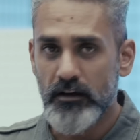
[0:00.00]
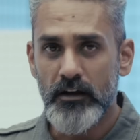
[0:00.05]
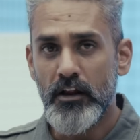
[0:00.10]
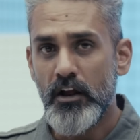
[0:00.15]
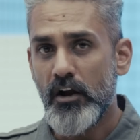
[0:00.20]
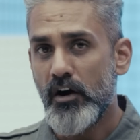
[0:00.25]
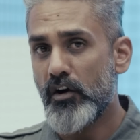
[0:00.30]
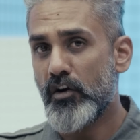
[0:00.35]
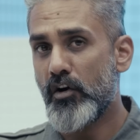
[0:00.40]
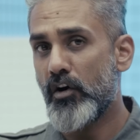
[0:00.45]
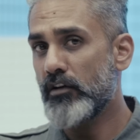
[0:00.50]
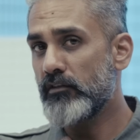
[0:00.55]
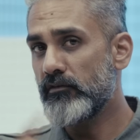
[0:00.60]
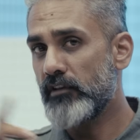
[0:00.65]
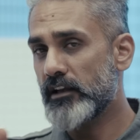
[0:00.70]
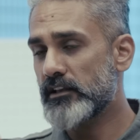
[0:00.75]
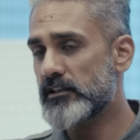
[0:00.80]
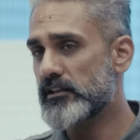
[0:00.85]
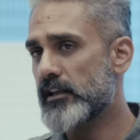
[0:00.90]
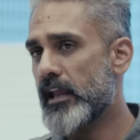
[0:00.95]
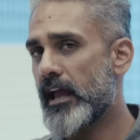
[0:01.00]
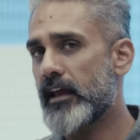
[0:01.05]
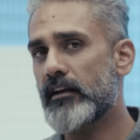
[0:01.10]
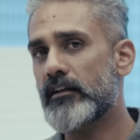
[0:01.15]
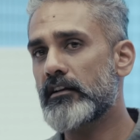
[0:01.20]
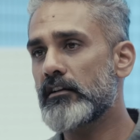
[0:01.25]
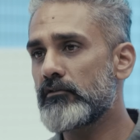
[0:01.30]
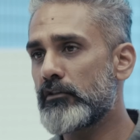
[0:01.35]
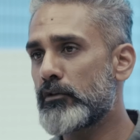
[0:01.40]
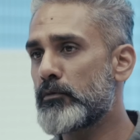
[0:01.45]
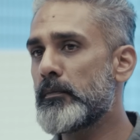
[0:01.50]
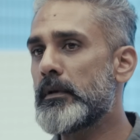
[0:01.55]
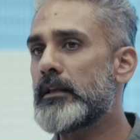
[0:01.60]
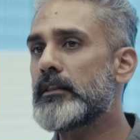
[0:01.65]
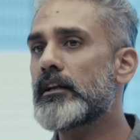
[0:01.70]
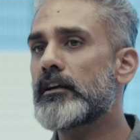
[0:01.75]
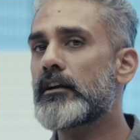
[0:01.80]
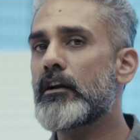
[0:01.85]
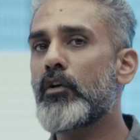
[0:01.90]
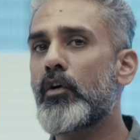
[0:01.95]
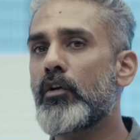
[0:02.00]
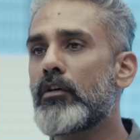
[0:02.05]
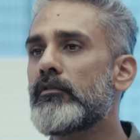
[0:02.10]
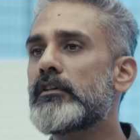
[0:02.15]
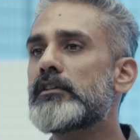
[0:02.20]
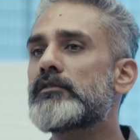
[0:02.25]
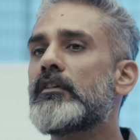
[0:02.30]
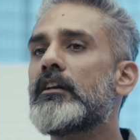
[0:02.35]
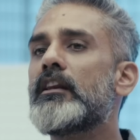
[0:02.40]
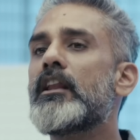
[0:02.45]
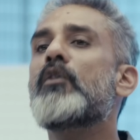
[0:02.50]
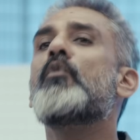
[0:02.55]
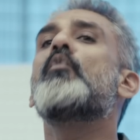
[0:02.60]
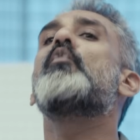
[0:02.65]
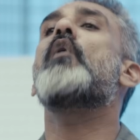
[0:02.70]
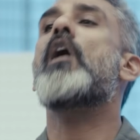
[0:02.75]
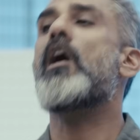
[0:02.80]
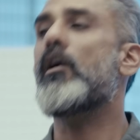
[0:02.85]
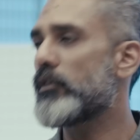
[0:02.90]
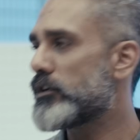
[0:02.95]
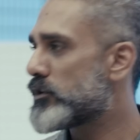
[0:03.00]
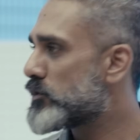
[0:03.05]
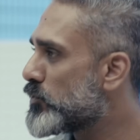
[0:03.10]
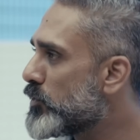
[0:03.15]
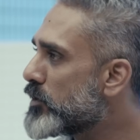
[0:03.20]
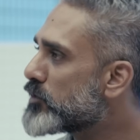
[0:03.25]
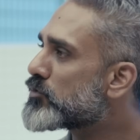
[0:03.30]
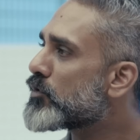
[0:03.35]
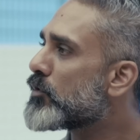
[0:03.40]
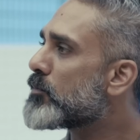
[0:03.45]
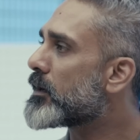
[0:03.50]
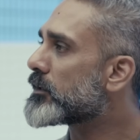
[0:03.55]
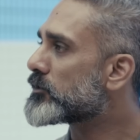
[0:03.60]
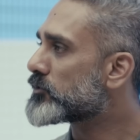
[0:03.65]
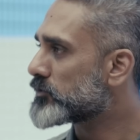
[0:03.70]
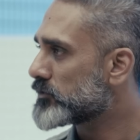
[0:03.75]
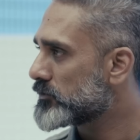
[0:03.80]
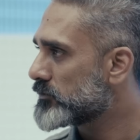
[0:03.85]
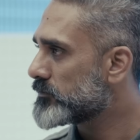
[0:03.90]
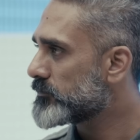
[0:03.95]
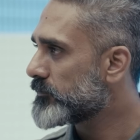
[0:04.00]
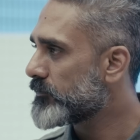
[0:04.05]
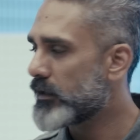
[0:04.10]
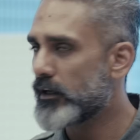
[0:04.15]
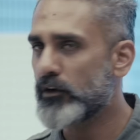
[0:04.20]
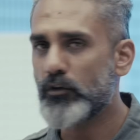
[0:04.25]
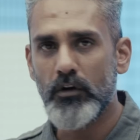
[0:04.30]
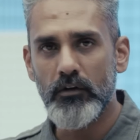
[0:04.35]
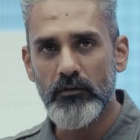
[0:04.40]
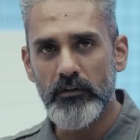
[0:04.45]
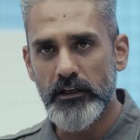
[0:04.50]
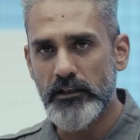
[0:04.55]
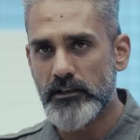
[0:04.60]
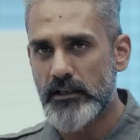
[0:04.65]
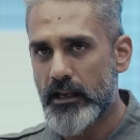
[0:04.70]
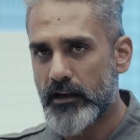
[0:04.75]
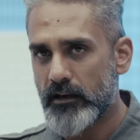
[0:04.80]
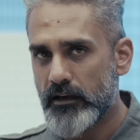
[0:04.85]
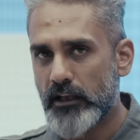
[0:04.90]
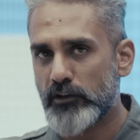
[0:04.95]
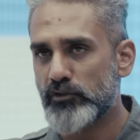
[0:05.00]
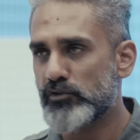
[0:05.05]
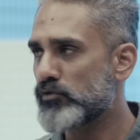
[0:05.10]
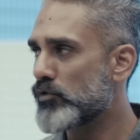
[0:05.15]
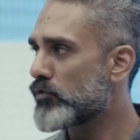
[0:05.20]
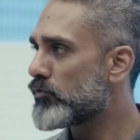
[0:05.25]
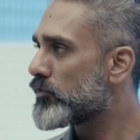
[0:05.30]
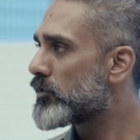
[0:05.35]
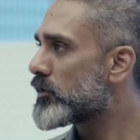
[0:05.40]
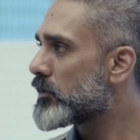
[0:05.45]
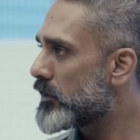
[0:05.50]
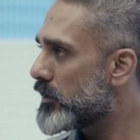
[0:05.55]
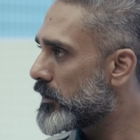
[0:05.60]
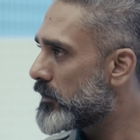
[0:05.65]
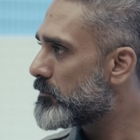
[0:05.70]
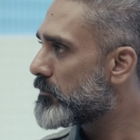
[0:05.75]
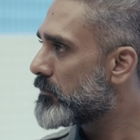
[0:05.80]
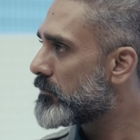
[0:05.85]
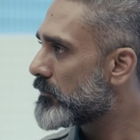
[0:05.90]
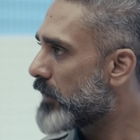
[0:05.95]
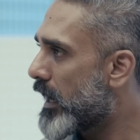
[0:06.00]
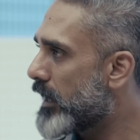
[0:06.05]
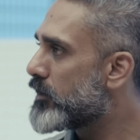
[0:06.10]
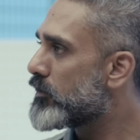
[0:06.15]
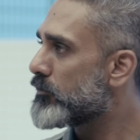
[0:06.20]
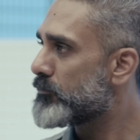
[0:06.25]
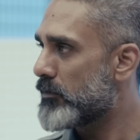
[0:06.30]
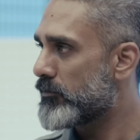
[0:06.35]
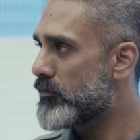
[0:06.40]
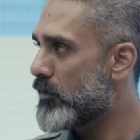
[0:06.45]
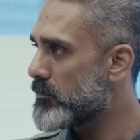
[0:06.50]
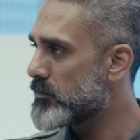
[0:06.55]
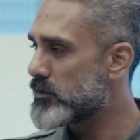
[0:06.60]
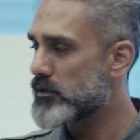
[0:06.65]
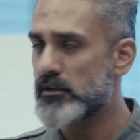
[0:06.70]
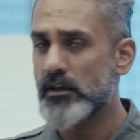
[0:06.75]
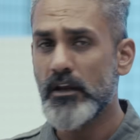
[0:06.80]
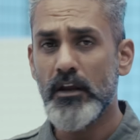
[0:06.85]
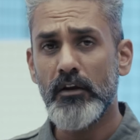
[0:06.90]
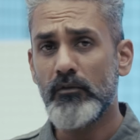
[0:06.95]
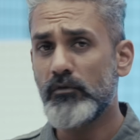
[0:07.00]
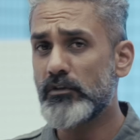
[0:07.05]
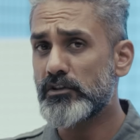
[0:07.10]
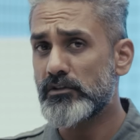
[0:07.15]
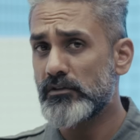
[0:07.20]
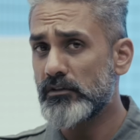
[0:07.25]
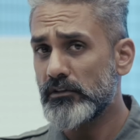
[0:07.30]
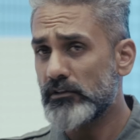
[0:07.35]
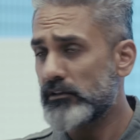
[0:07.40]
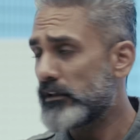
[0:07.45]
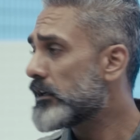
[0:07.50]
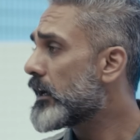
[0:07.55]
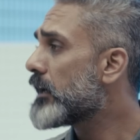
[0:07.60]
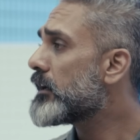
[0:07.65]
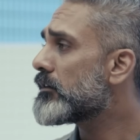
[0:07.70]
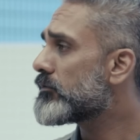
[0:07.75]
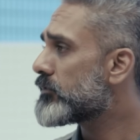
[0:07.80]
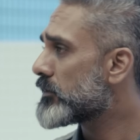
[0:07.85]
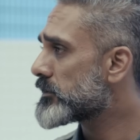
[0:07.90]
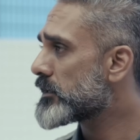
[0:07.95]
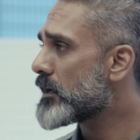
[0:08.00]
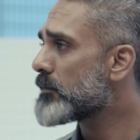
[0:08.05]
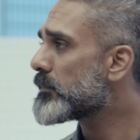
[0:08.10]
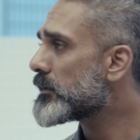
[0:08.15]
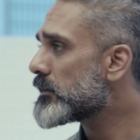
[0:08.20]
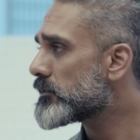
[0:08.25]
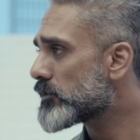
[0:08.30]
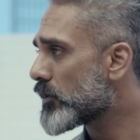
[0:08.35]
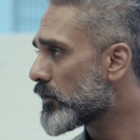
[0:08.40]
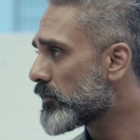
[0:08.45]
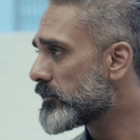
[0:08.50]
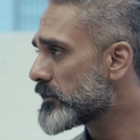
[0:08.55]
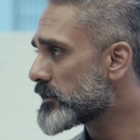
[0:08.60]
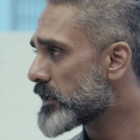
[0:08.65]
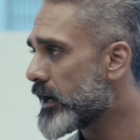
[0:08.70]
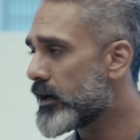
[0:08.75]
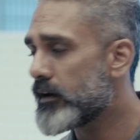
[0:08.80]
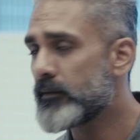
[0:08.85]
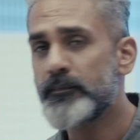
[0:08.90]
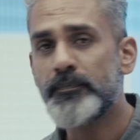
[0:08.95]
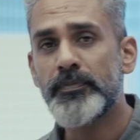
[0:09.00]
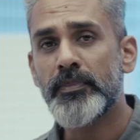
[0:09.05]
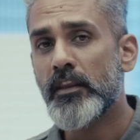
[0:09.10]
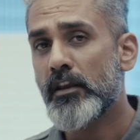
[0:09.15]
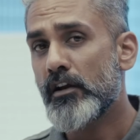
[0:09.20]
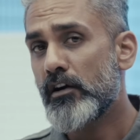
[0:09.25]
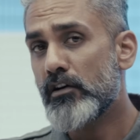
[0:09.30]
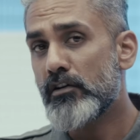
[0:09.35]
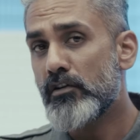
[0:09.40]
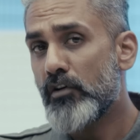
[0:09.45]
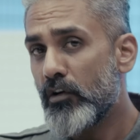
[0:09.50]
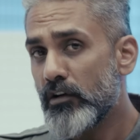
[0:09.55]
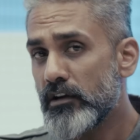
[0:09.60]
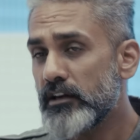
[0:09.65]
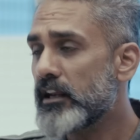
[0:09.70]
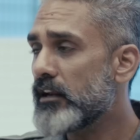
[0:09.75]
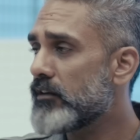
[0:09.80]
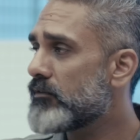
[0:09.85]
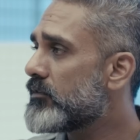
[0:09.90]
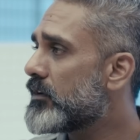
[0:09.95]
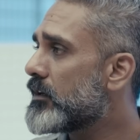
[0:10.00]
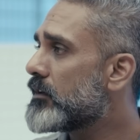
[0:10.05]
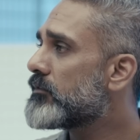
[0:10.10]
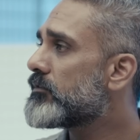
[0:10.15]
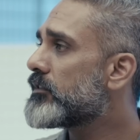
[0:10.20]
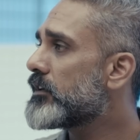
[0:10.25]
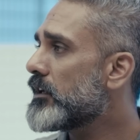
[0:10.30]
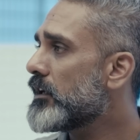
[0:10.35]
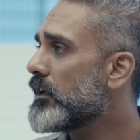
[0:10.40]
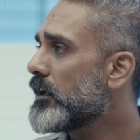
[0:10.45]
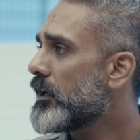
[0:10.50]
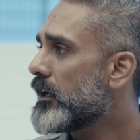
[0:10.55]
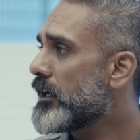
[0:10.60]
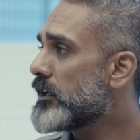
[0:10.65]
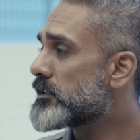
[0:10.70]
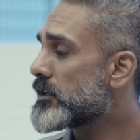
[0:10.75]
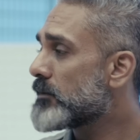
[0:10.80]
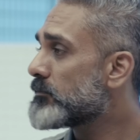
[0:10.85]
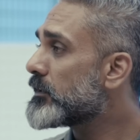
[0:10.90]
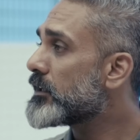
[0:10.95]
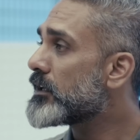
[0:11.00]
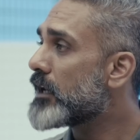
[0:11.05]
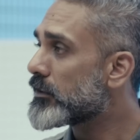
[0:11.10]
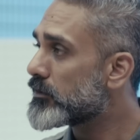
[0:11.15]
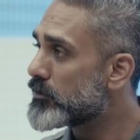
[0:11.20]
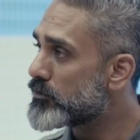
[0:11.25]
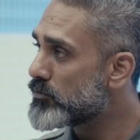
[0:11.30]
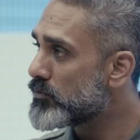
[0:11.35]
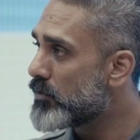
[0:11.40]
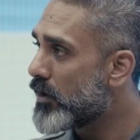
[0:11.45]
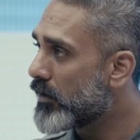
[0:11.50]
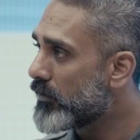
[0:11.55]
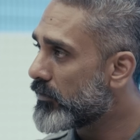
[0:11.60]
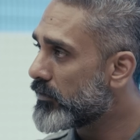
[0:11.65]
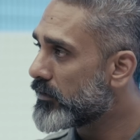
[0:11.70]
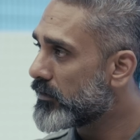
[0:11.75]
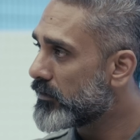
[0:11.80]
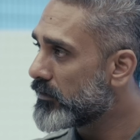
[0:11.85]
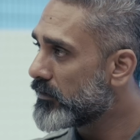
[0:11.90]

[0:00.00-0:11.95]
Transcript: A convex character would mean that it'll always feel like, wow, it's doing so much. It's like an extroverted kind of performance, which the 390, for example, has always had. A concave delivery is something like the 200.